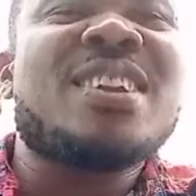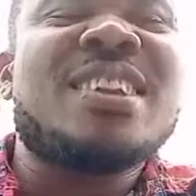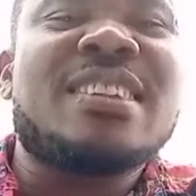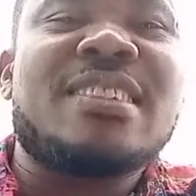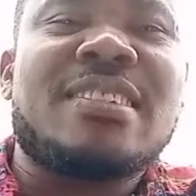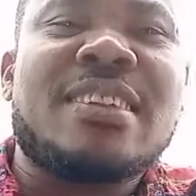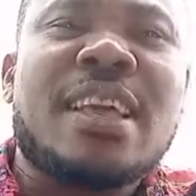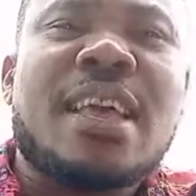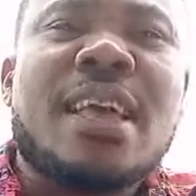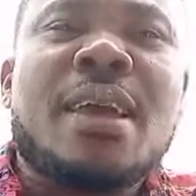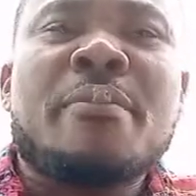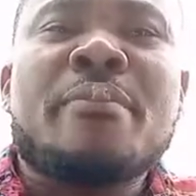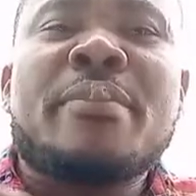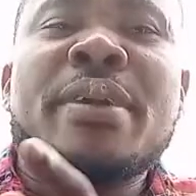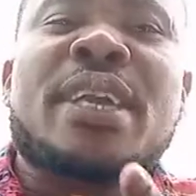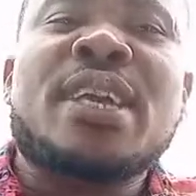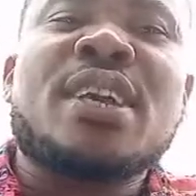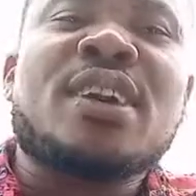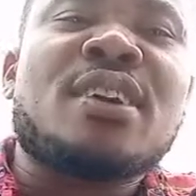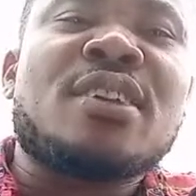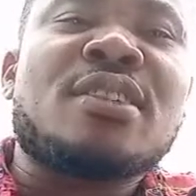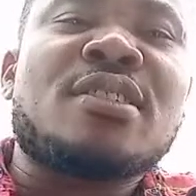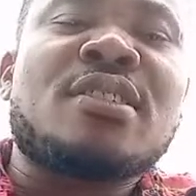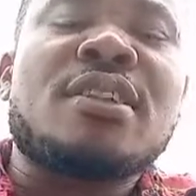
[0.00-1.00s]
this?
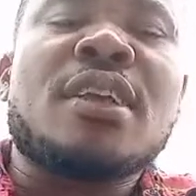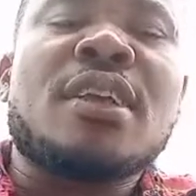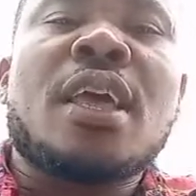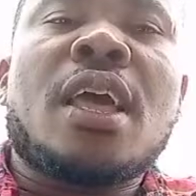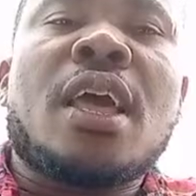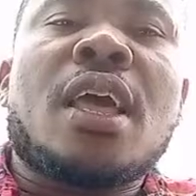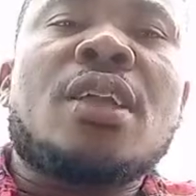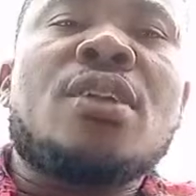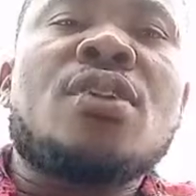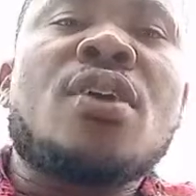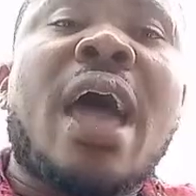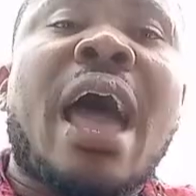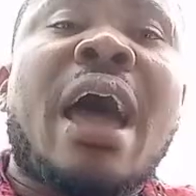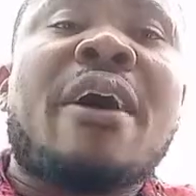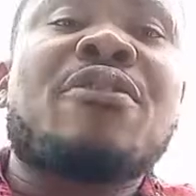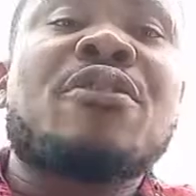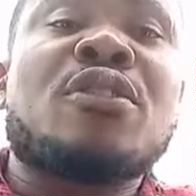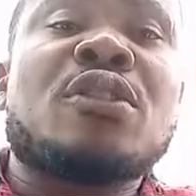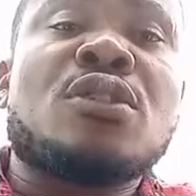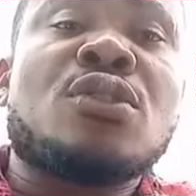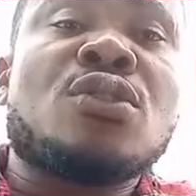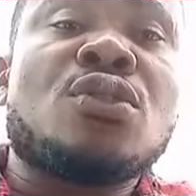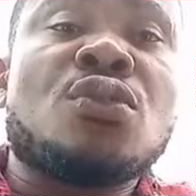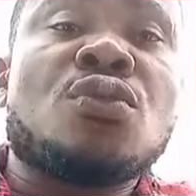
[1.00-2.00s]
Because you have
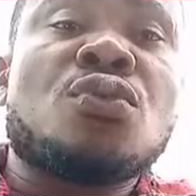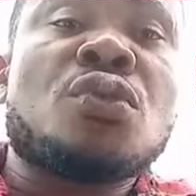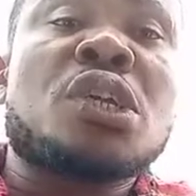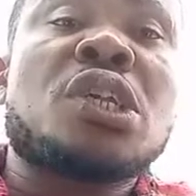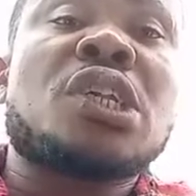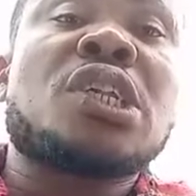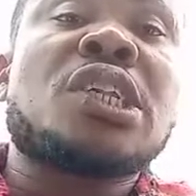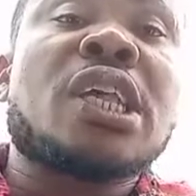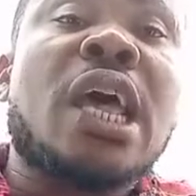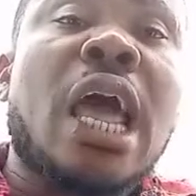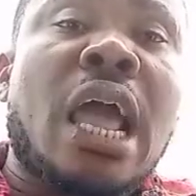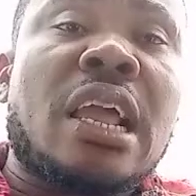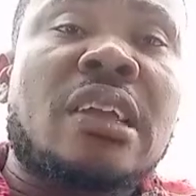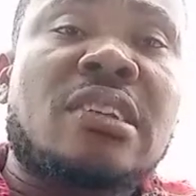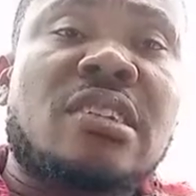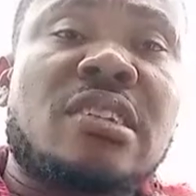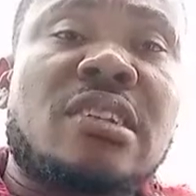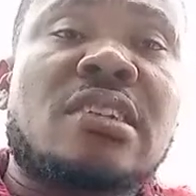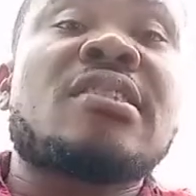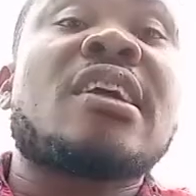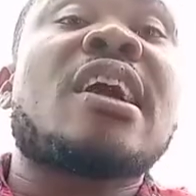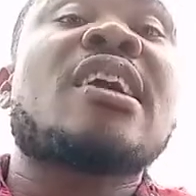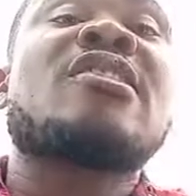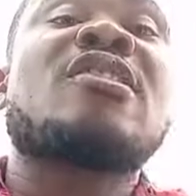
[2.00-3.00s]
to do research.
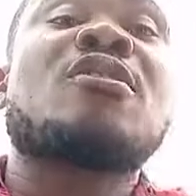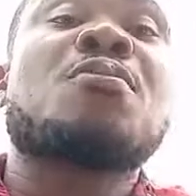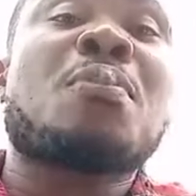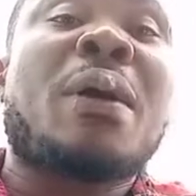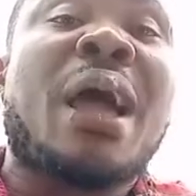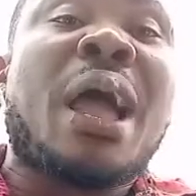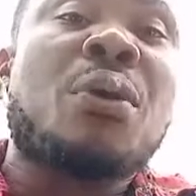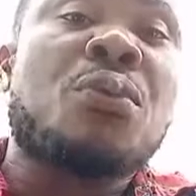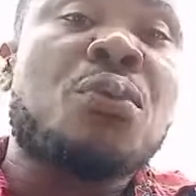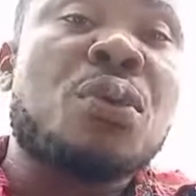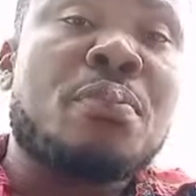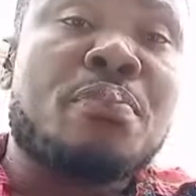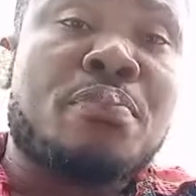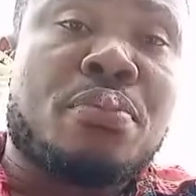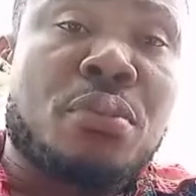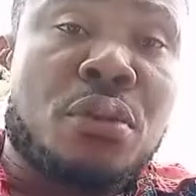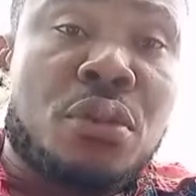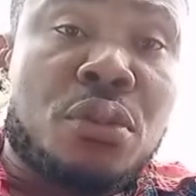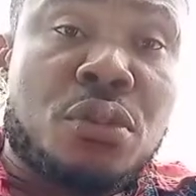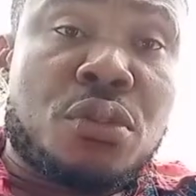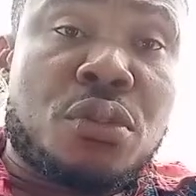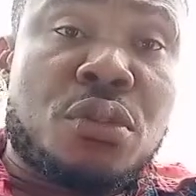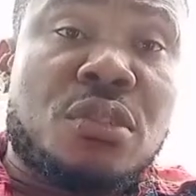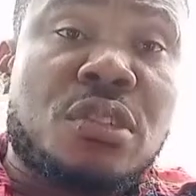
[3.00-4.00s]
Despite we
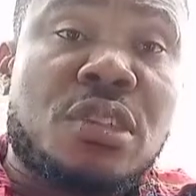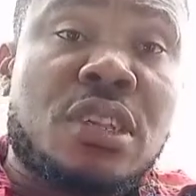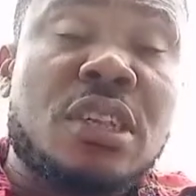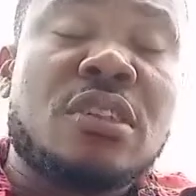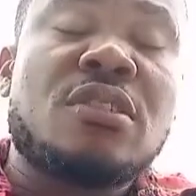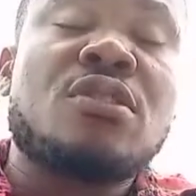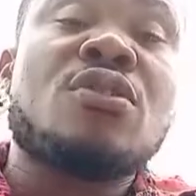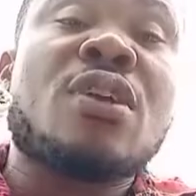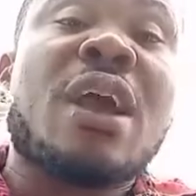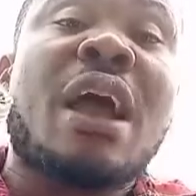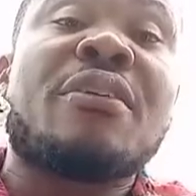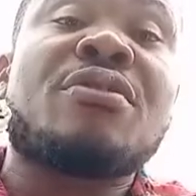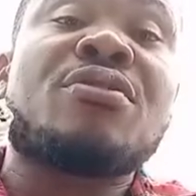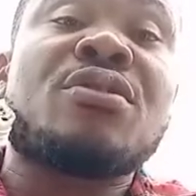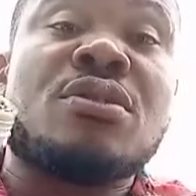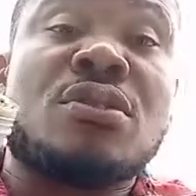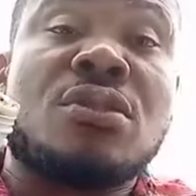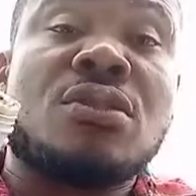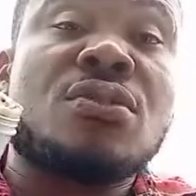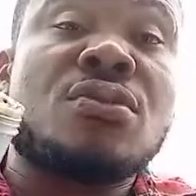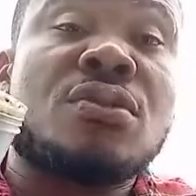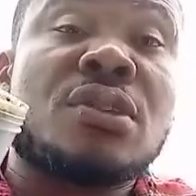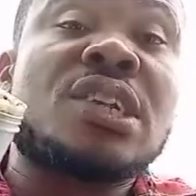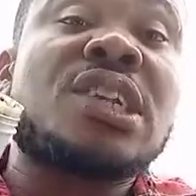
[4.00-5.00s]
produce this, you have to
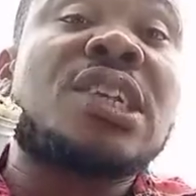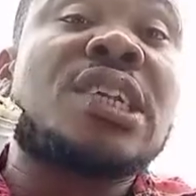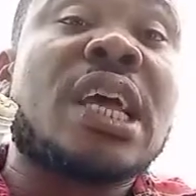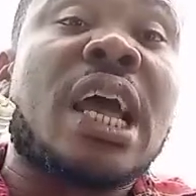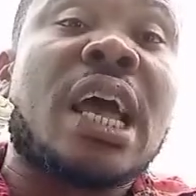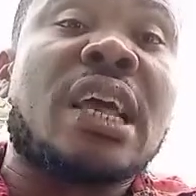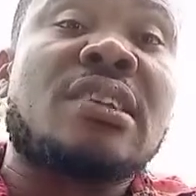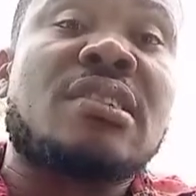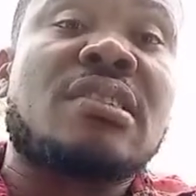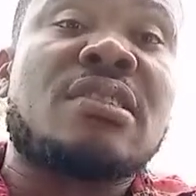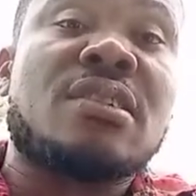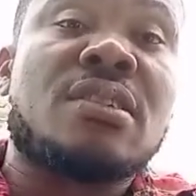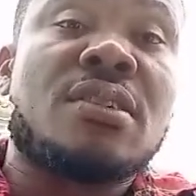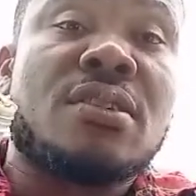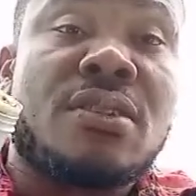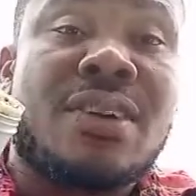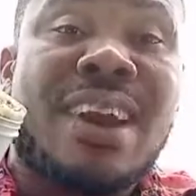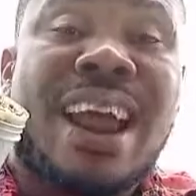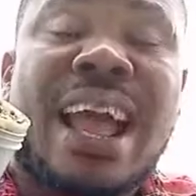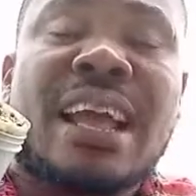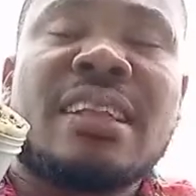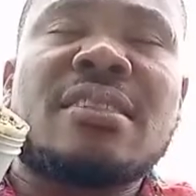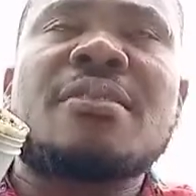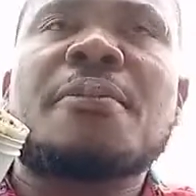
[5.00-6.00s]
do research,
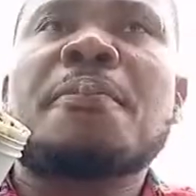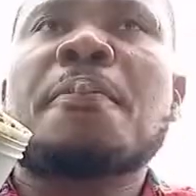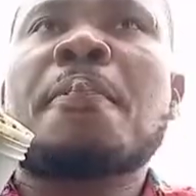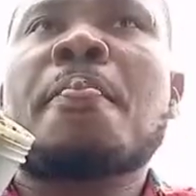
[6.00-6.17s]
right?